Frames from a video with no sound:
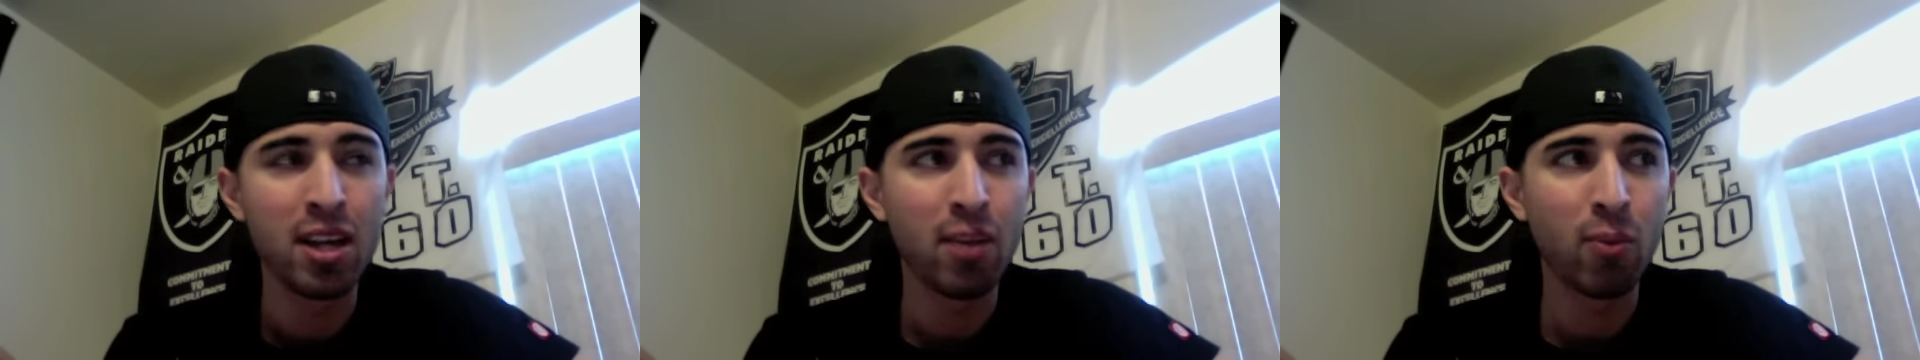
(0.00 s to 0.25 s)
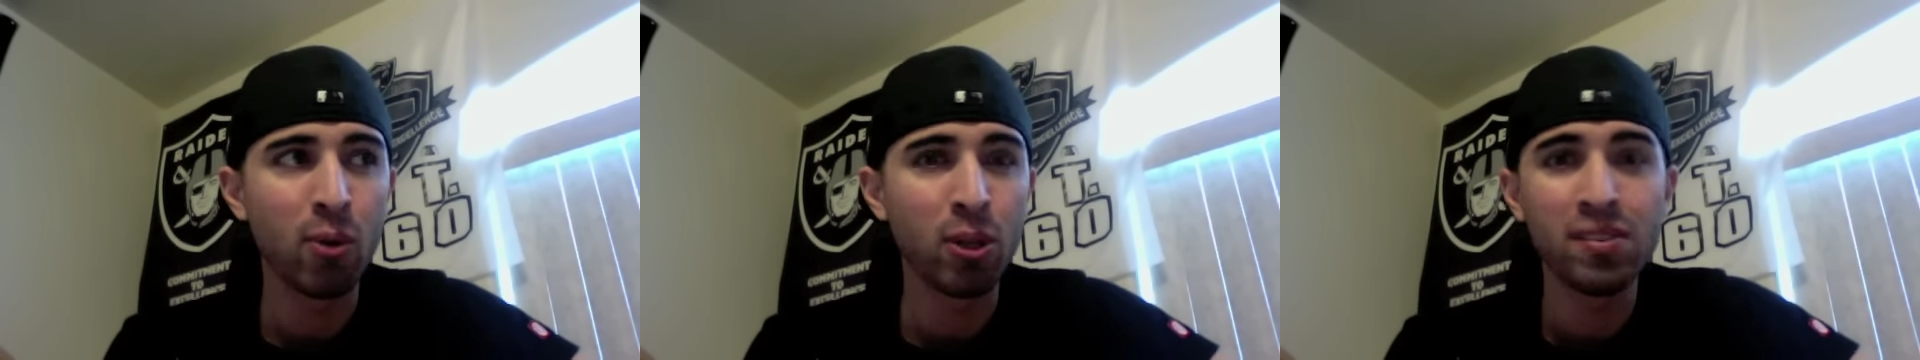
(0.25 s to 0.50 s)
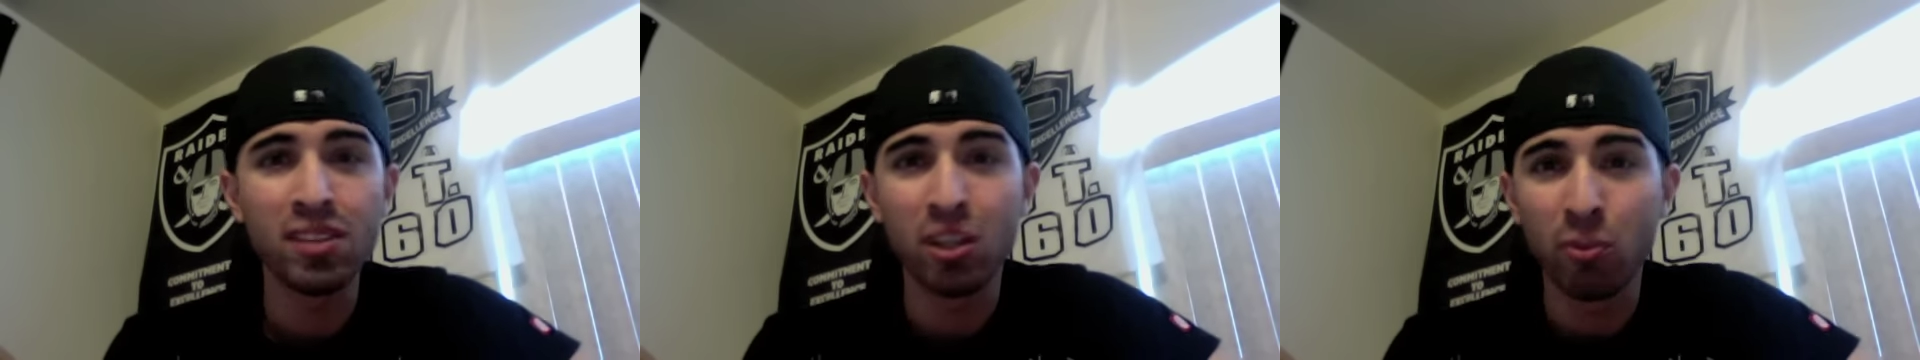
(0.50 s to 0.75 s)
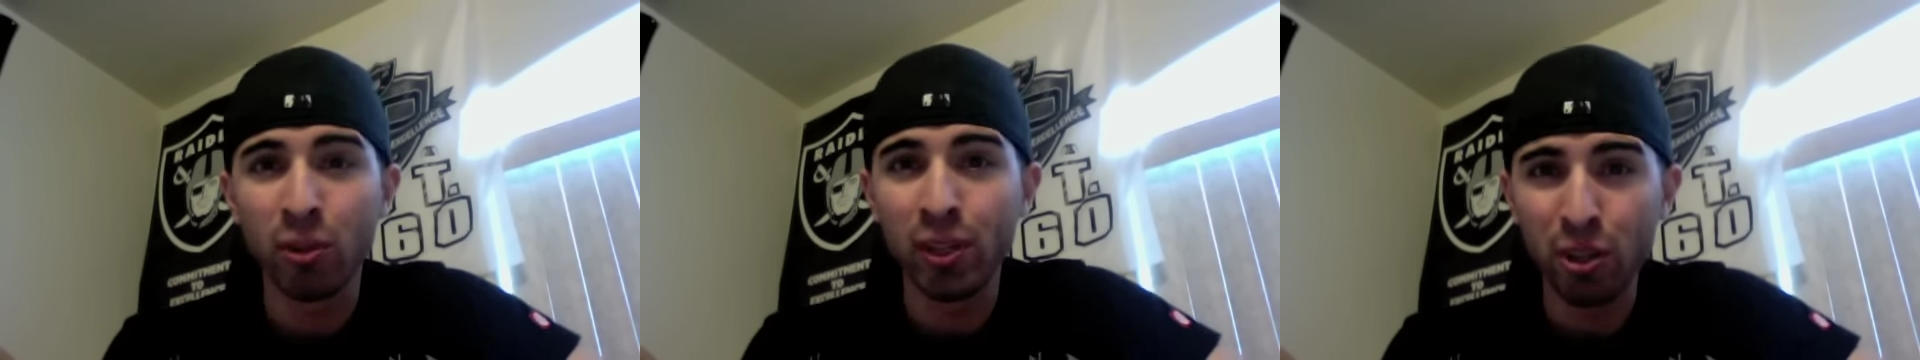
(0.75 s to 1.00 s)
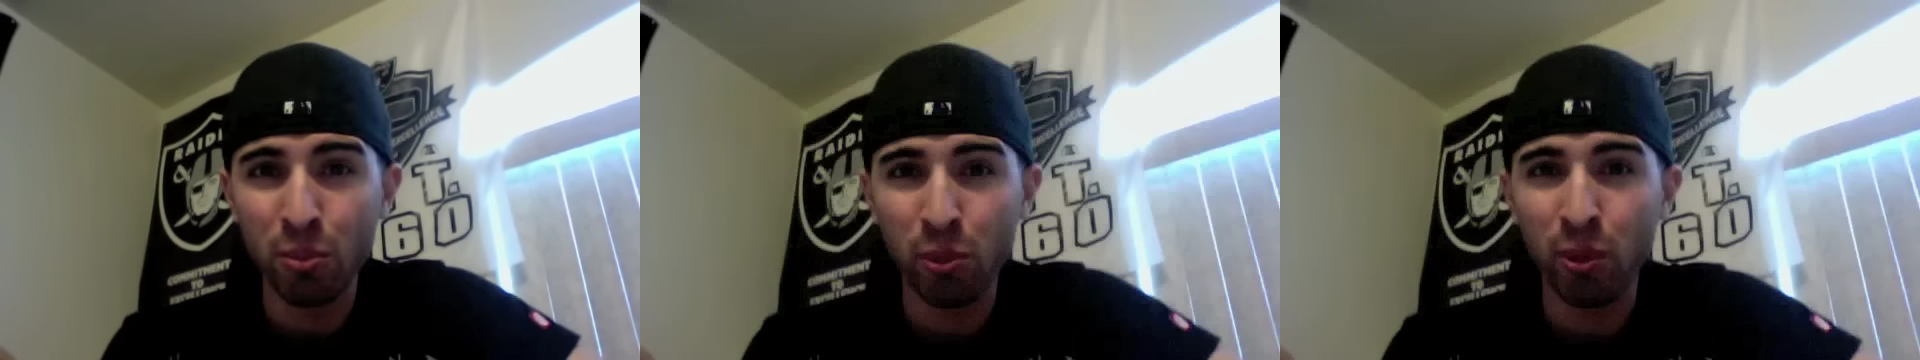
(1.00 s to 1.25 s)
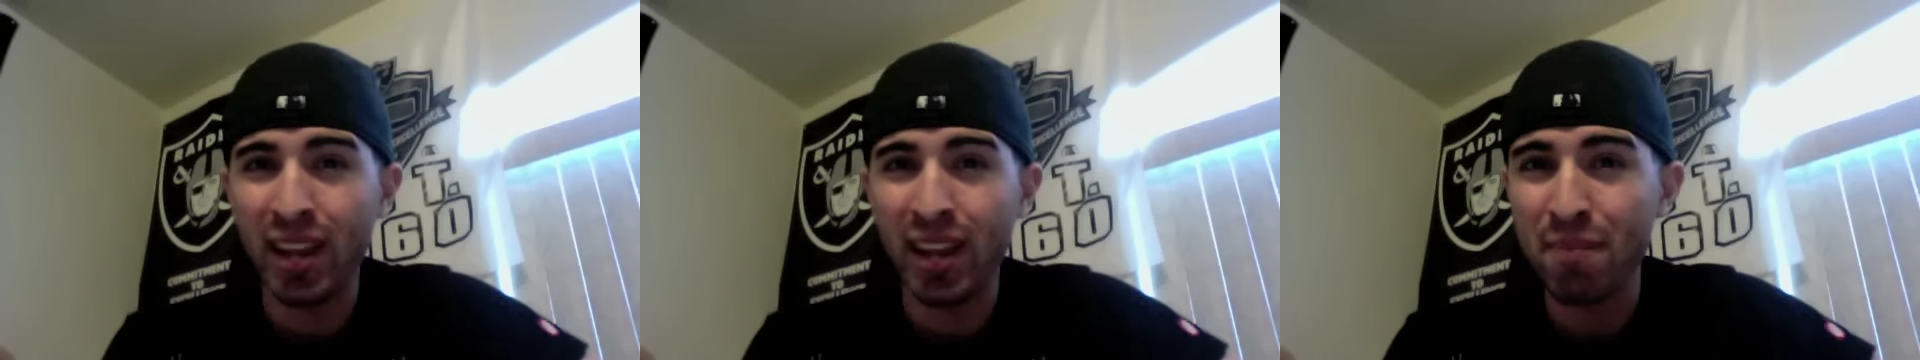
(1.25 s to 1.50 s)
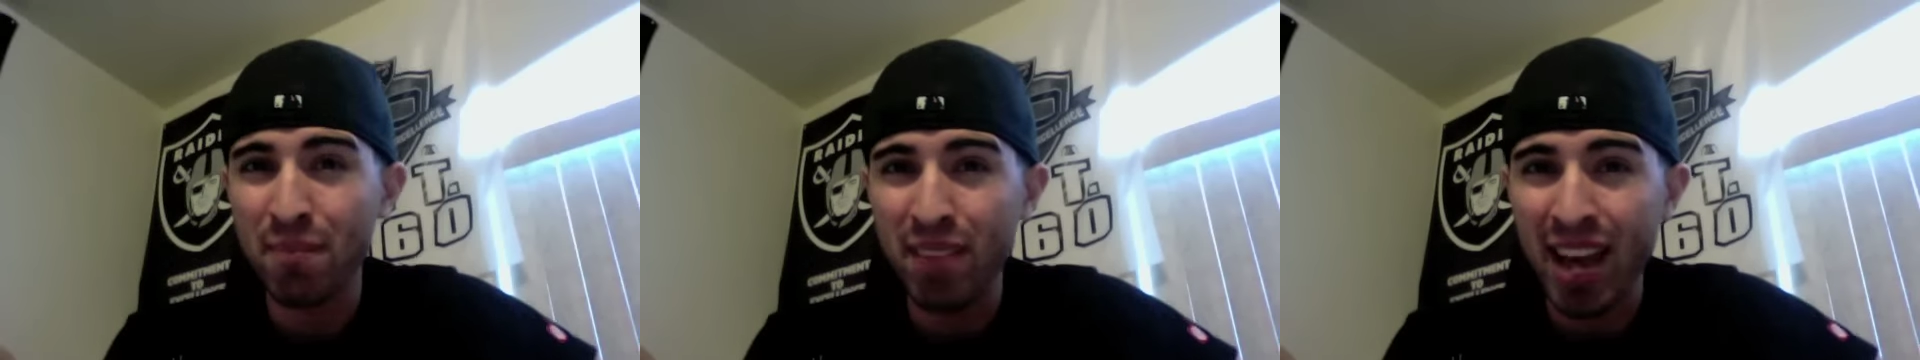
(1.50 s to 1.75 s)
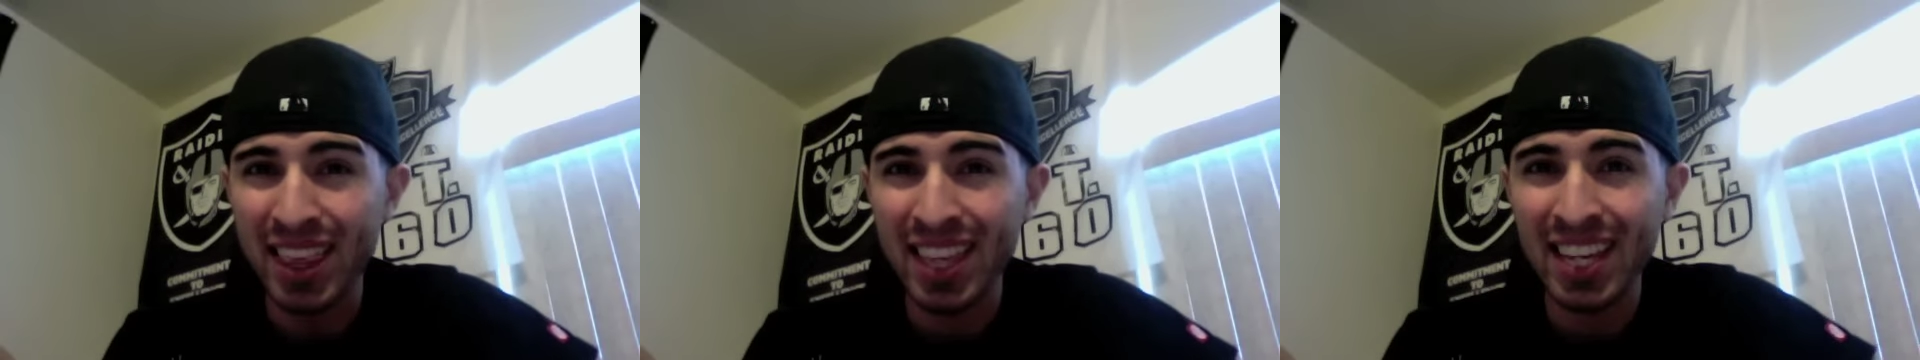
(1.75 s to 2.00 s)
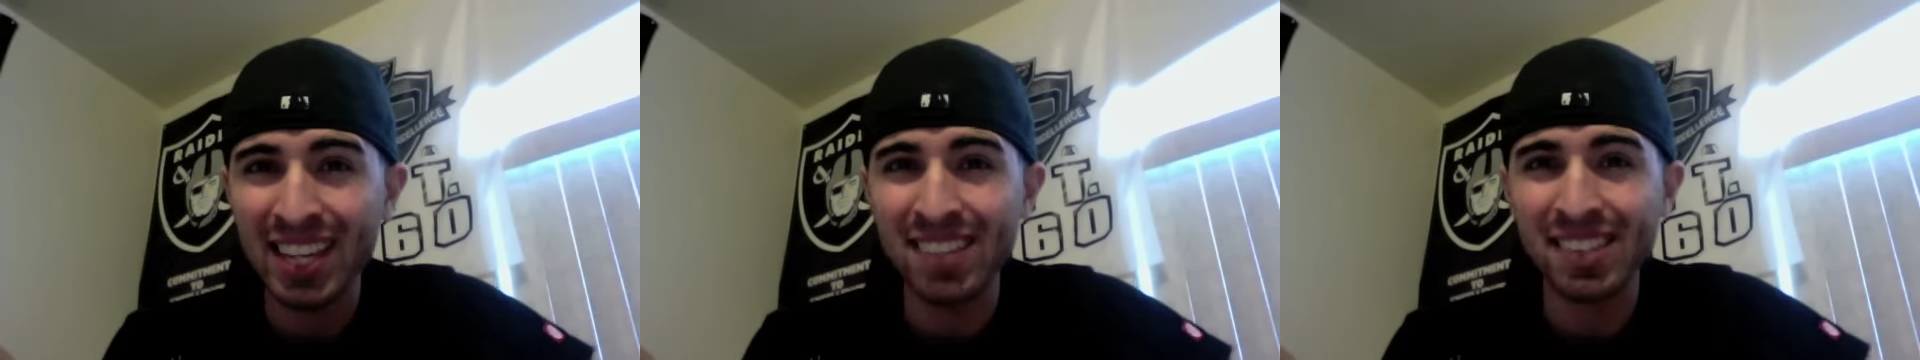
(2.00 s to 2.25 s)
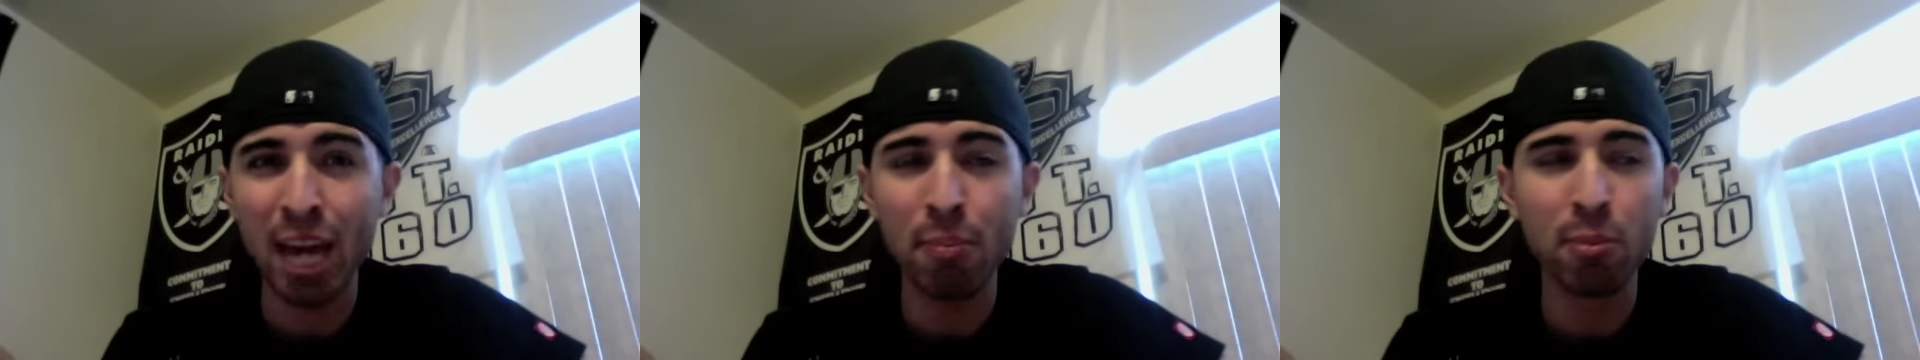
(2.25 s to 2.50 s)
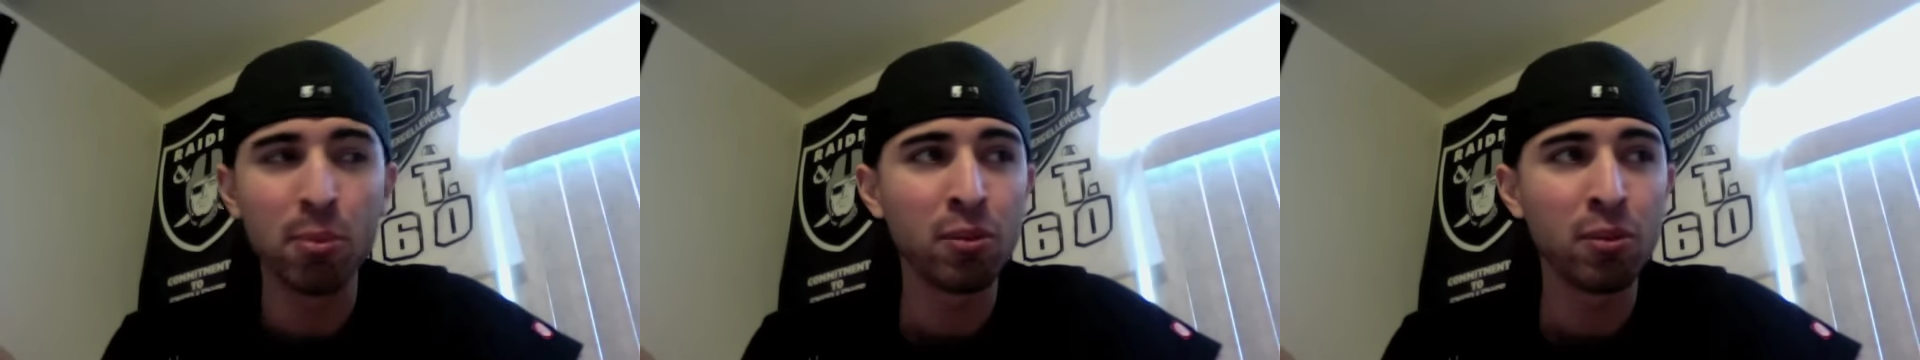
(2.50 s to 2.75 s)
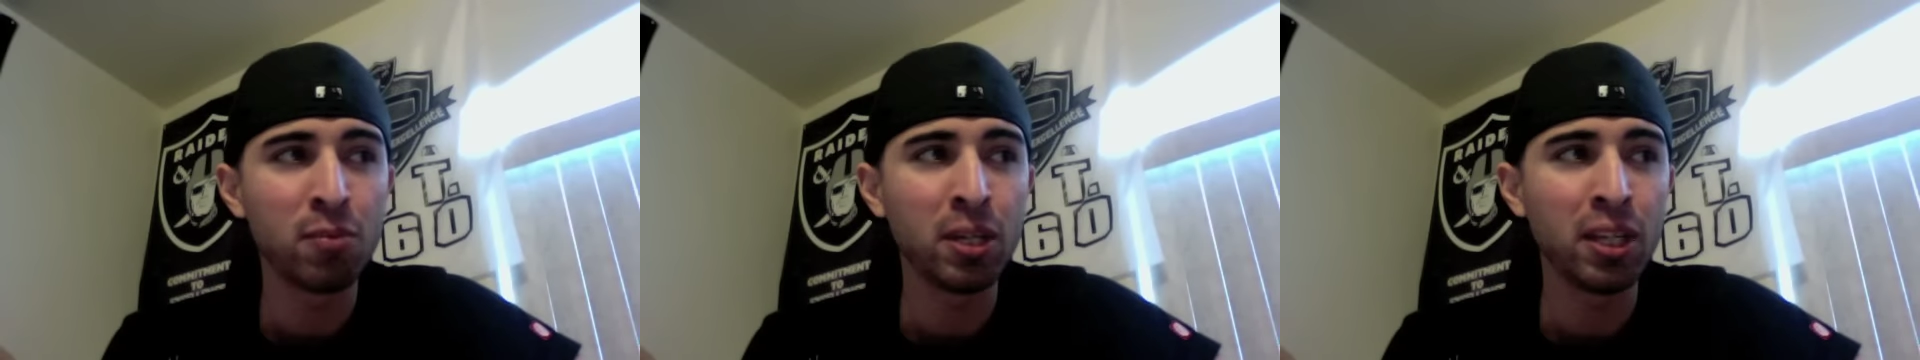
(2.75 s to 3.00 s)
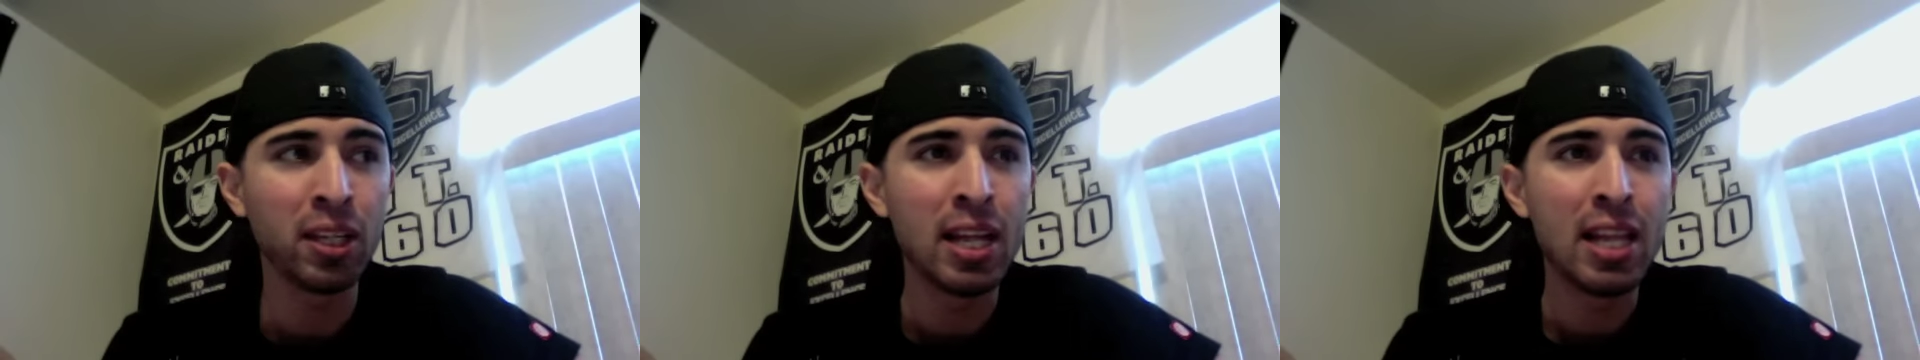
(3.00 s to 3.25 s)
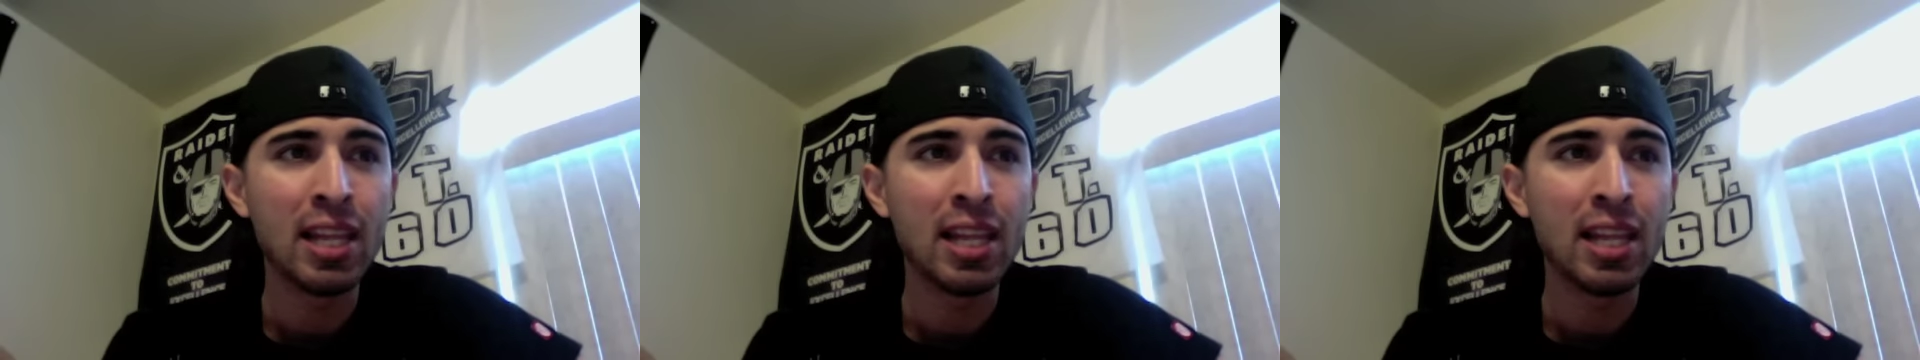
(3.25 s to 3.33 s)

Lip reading: Well, at least the really good player that I think he's capable of being.